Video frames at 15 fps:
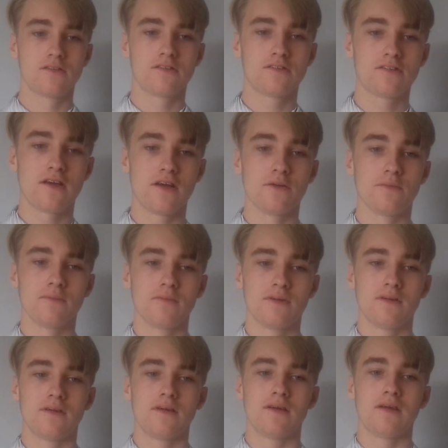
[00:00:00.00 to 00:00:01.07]
So,
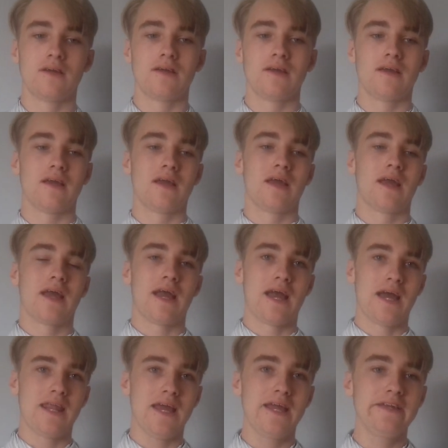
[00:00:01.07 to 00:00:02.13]

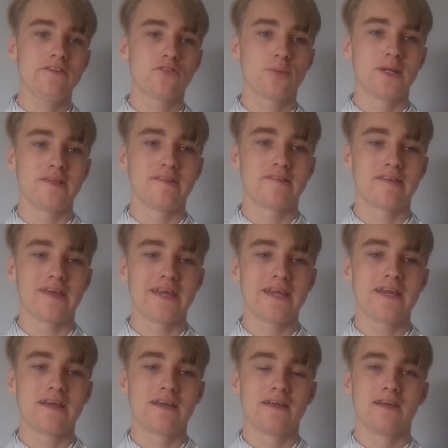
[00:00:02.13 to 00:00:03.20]
at
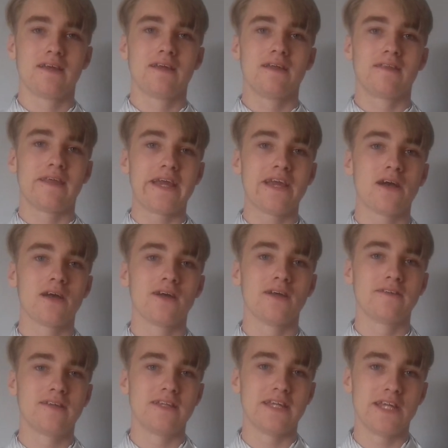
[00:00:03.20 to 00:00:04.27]
8:20, they
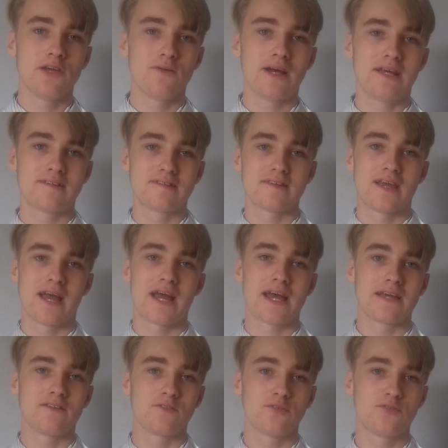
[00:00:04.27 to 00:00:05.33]
heard that the US
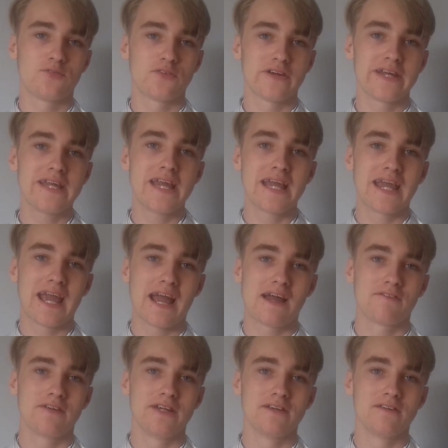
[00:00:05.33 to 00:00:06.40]
had 3
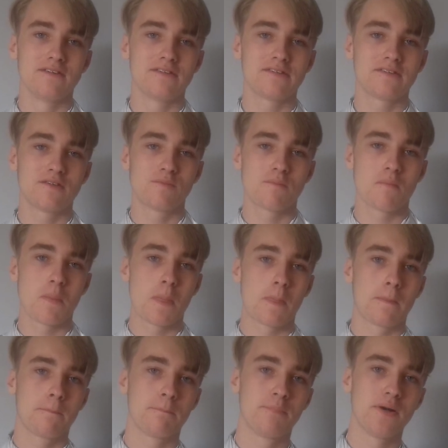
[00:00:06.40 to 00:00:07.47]
carriers,
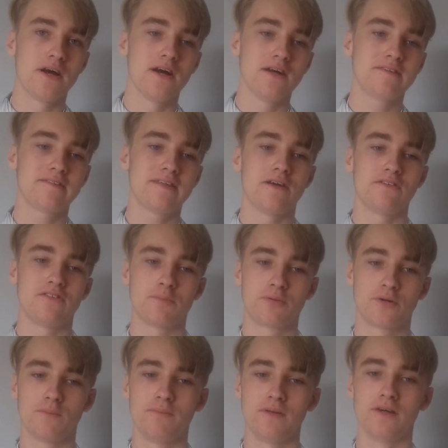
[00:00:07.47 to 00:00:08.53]
but there was a
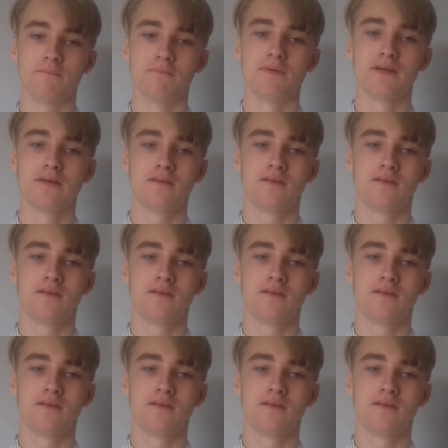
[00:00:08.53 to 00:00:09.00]
problem.